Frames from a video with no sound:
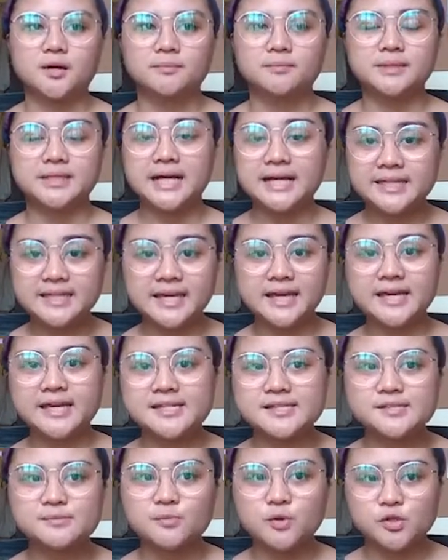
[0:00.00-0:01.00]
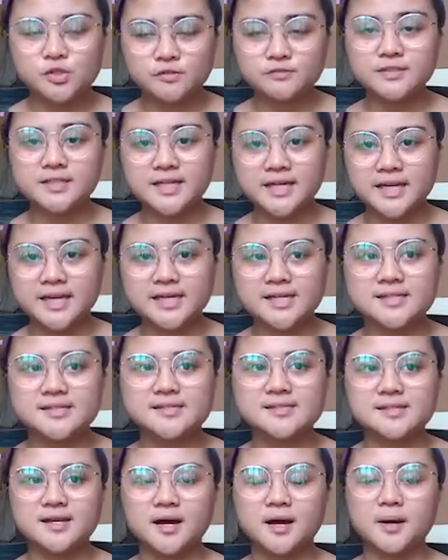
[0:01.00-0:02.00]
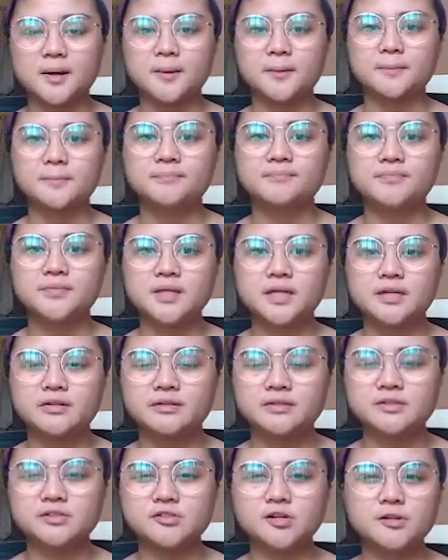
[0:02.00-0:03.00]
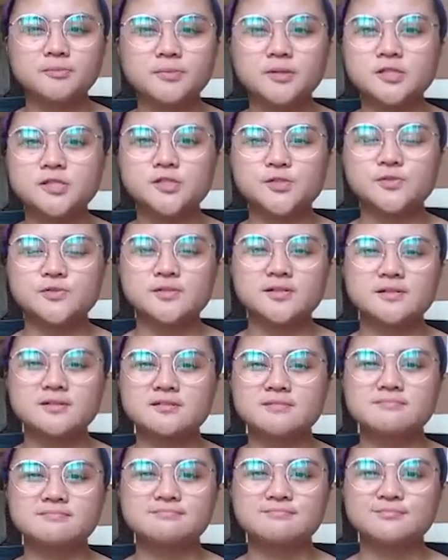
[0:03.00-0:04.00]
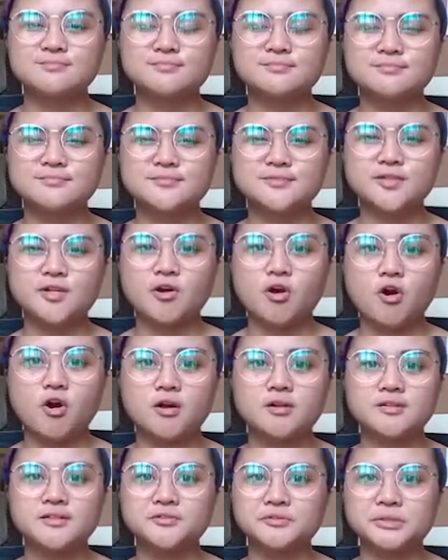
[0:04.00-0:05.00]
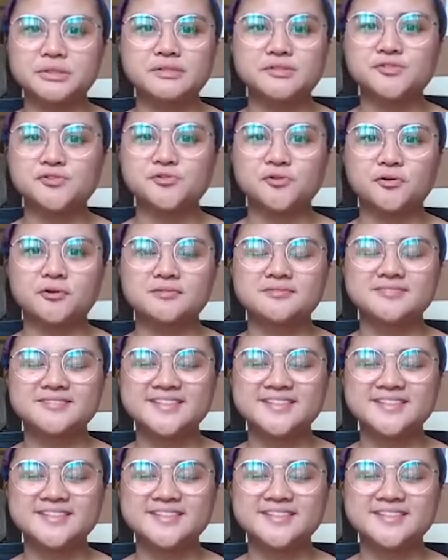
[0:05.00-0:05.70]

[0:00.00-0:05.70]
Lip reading: in that case, most of the case, Starbucks is using color green straw.